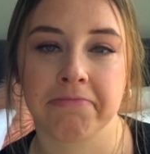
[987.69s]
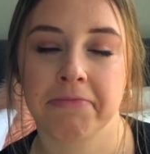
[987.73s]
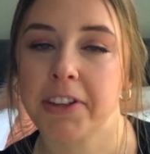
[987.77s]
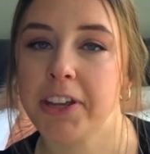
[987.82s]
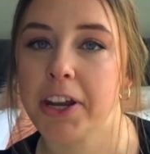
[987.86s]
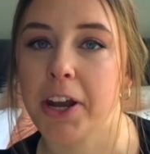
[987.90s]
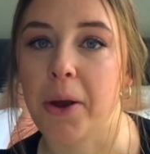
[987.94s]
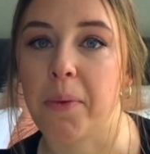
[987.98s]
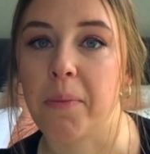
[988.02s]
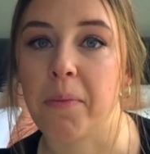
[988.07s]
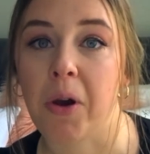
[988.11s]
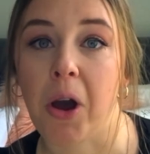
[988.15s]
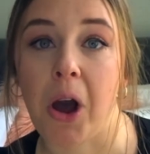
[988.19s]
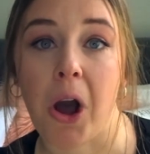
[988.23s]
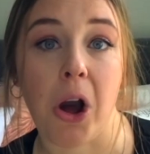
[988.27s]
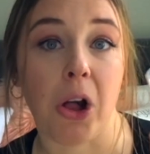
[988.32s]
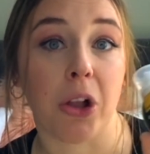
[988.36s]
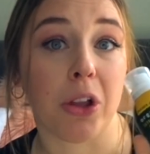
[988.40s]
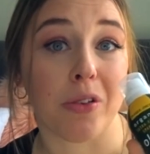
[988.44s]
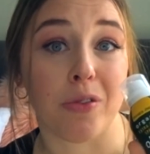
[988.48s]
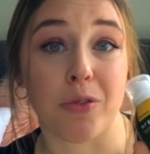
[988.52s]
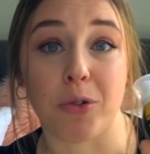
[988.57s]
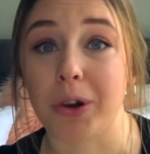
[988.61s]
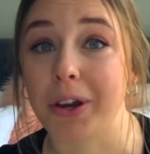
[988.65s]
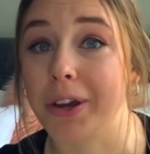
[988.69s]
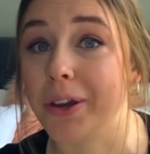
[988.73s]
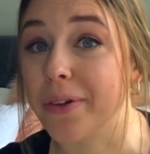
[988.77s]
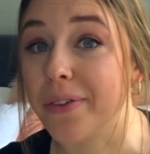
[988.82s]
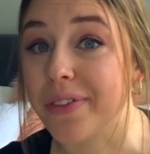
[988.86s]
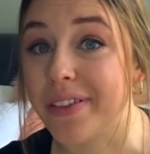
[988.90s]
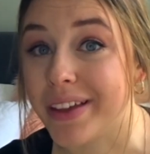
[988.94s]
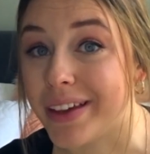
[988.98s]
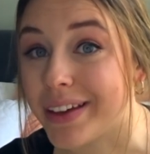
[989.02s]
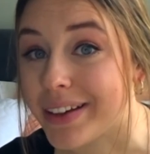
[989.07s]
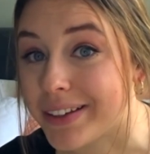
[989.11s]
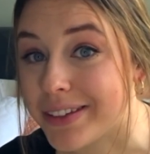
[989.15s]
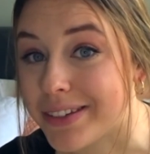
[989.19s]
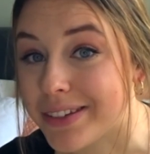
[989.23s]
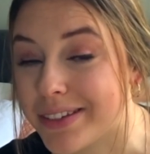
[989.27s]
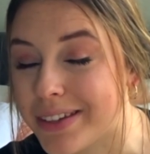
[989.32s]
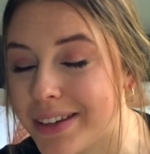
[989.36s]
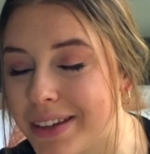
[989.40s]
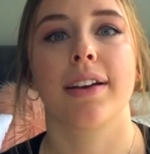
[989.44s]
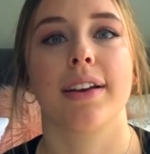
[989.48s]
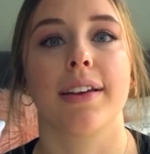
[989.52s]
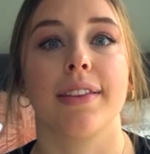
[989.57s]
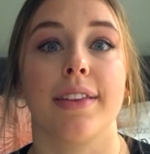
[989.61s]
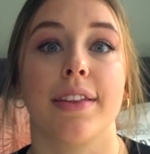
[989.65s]
you know, olive oil
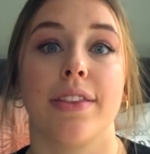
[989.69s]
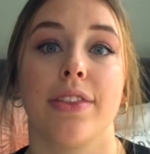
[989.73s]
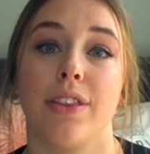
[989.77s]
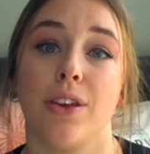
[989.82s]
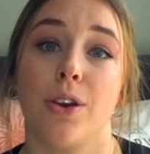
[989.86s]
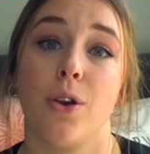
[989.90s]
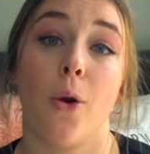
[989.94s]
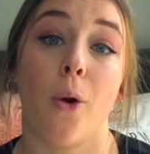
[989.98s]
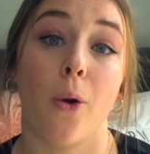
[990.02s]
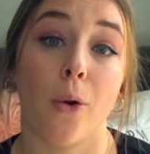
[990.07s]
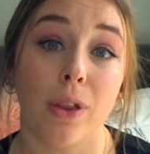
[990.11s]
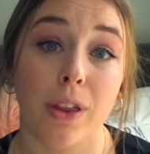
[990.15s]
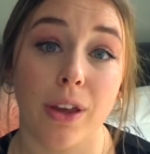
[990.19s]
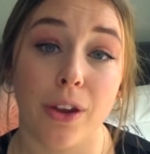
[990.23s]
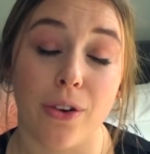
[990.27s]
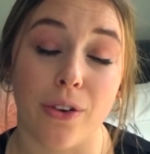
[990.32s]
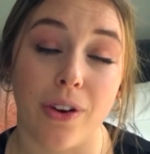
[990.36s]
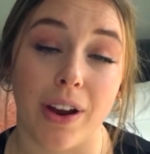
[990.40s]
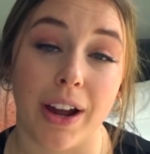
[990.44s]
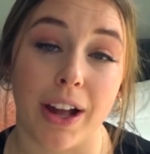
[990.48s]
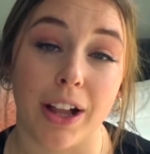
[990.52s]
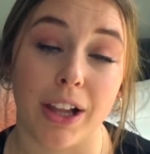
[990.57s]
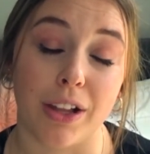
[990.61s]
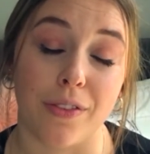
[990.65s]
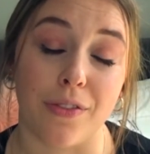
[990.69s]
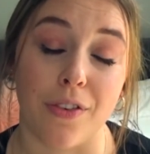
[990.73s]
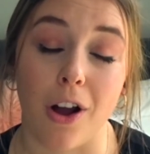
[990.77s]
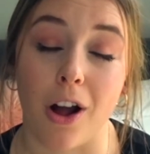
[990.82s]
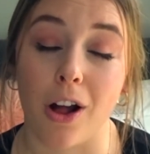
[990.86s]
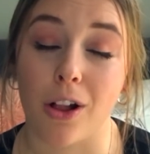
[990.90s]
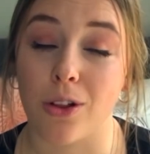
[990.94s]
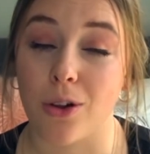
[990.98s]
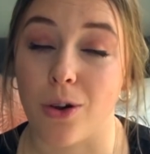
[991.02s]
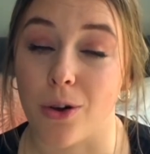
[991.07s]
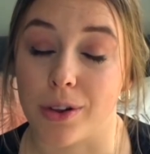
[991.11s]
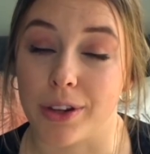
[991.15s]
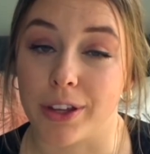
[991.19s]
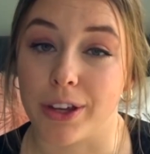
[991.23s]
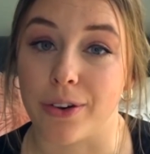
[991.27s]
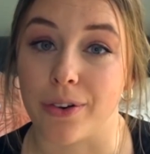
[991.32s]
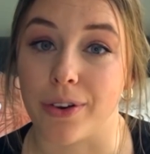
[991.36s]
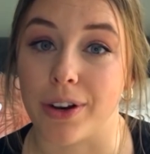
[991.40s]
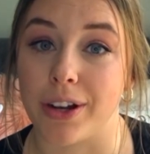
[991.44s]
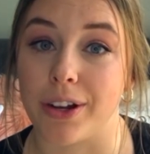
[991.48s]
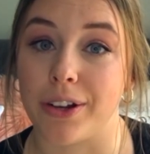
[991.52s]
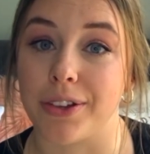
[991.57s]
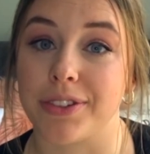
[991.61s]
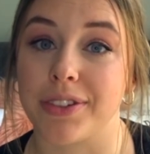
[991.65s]
things. And then the holy grail of all holy
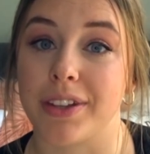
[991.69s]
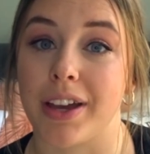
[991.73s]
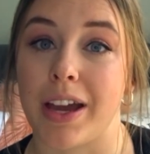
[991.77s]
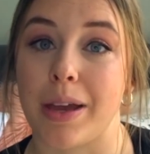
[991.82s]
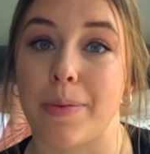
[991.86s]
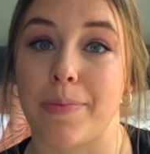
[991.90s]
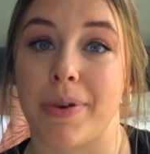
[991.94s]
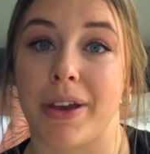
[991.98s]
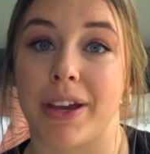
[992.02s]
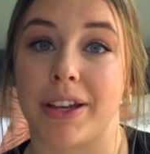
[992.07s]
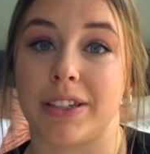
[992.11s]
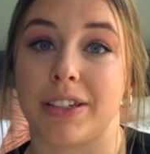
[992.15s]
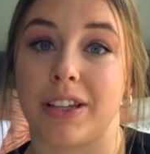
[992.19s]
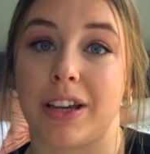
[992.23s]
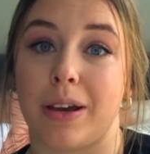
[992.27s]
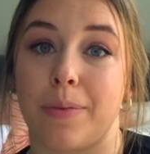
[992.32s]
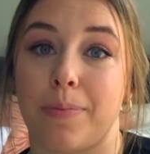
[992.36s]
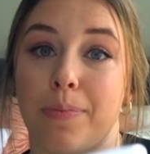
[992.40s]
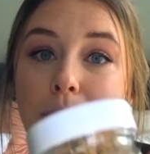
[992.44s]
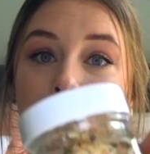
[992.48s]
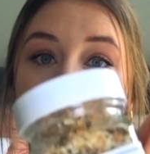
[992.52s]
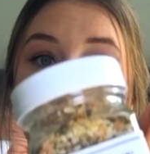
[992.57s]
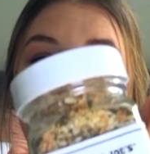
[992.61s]
grails, I picked up